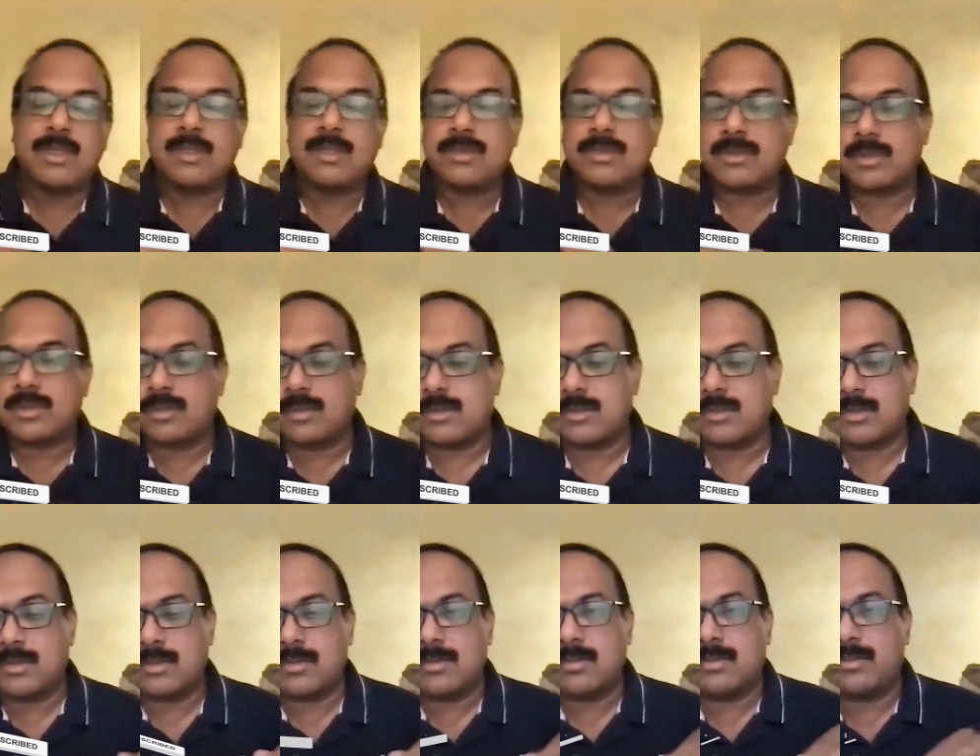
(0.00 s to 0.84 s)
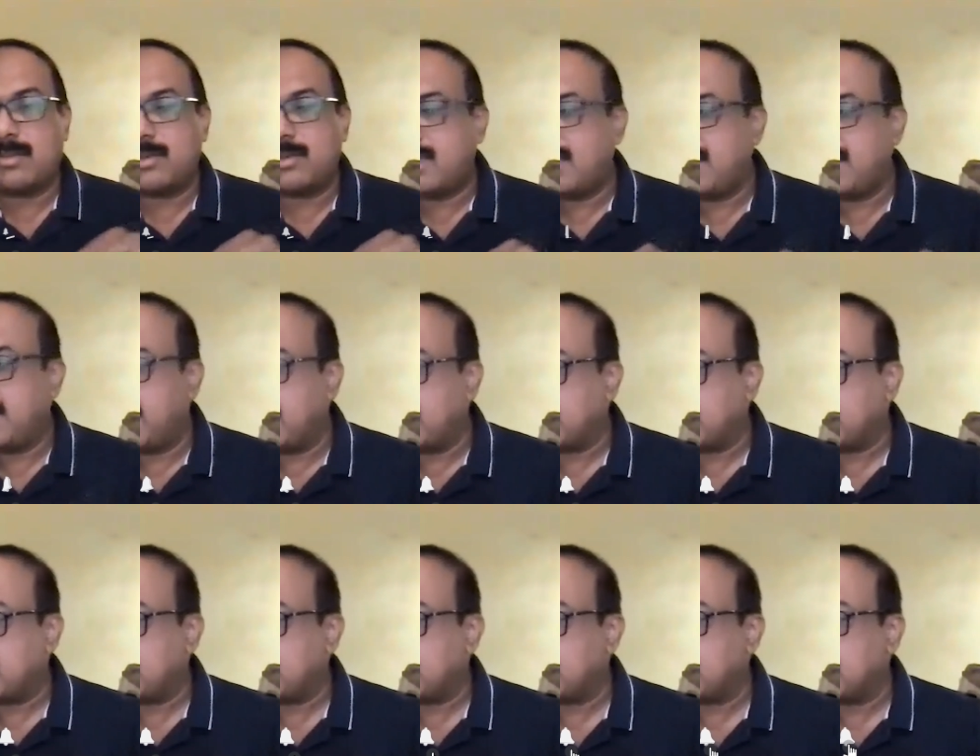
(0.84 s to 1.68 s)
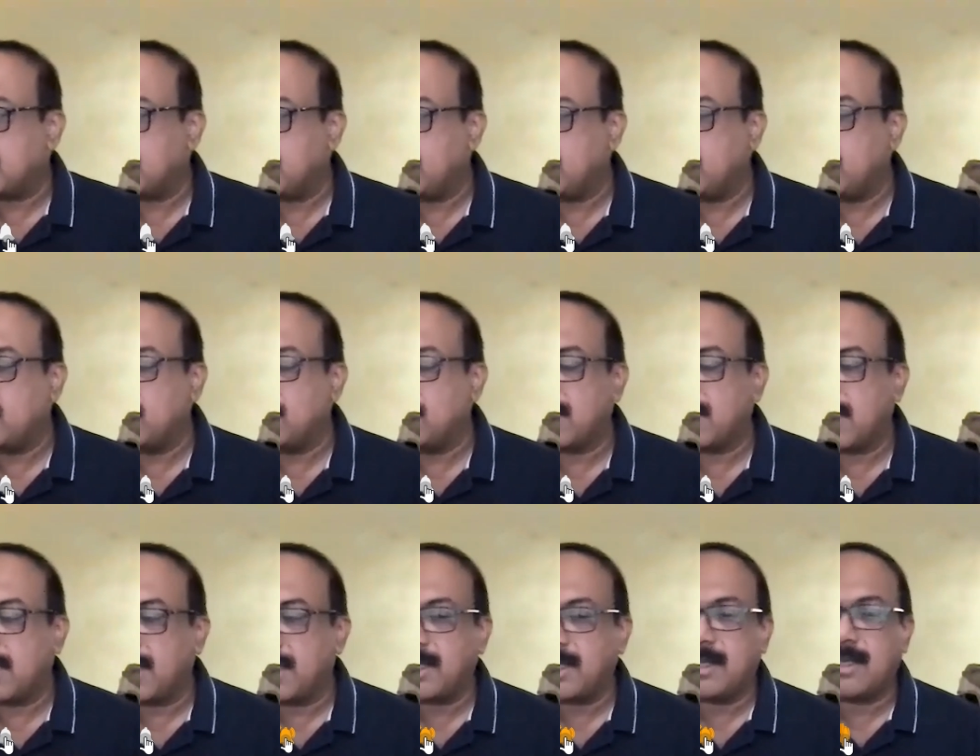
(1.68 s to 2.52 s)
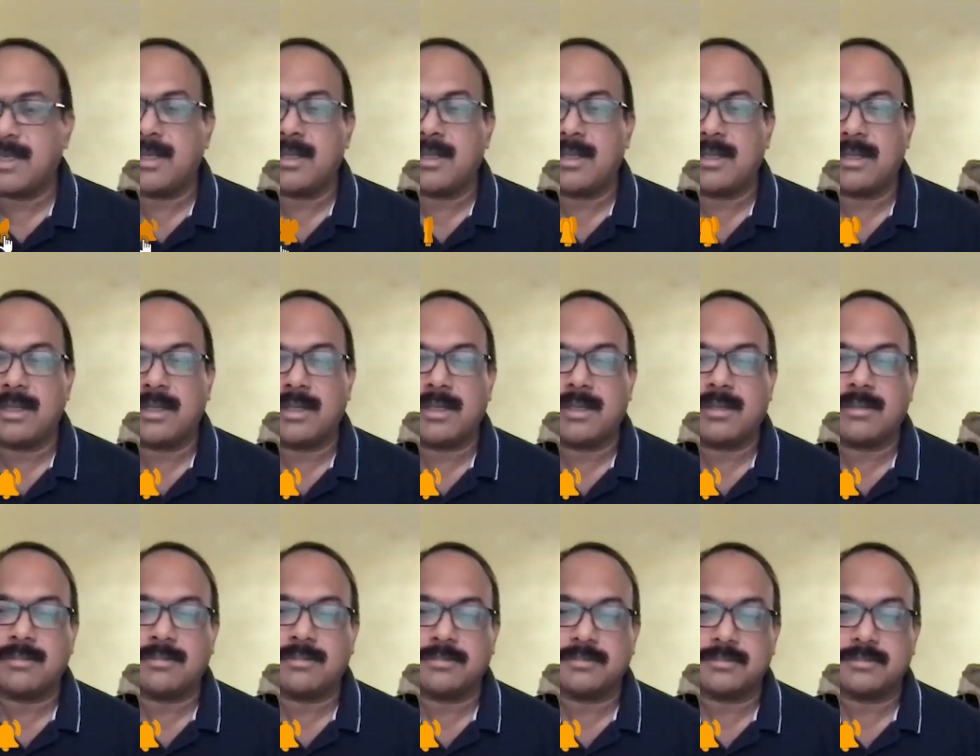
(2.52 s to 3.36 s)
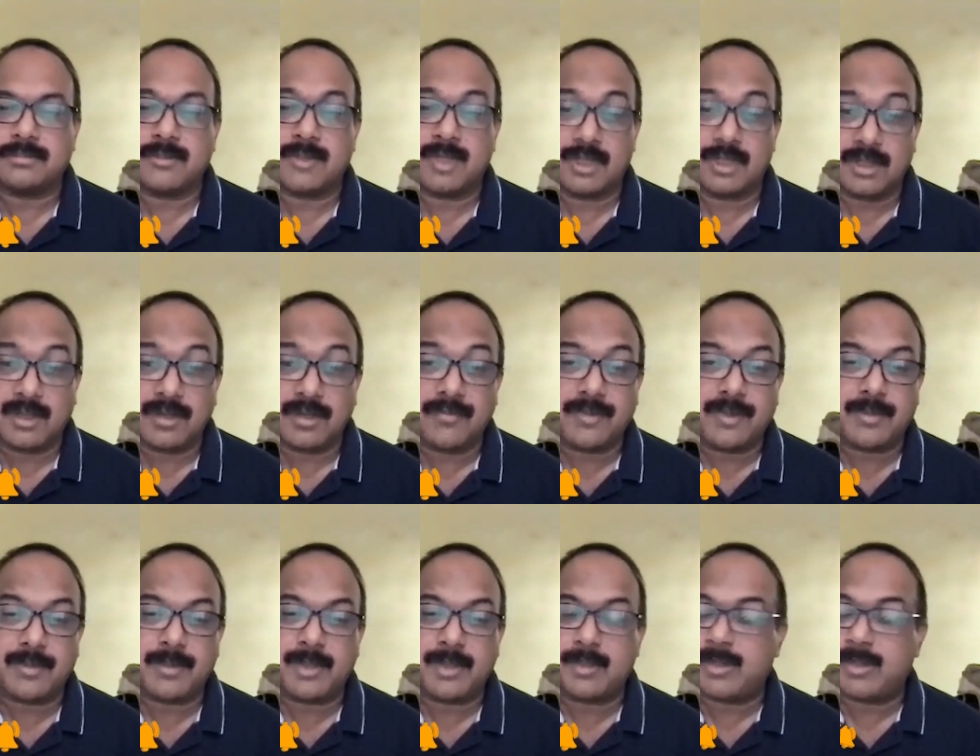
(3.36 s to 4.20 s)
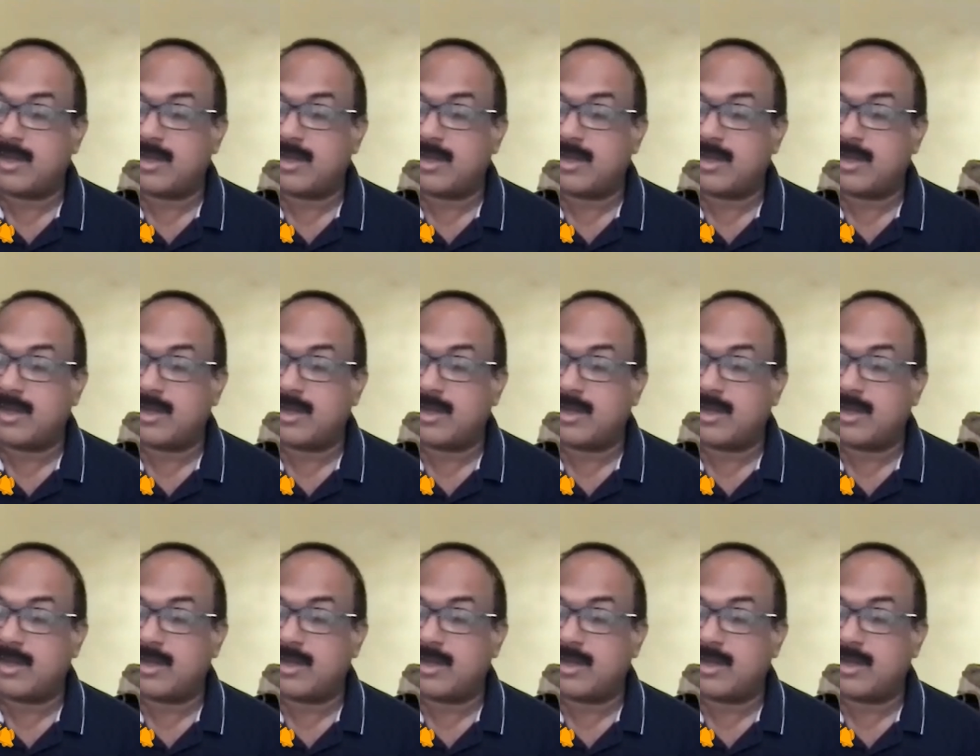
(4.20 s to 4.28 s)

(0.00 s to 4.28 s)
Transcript: so yes uh, you can um, learn from them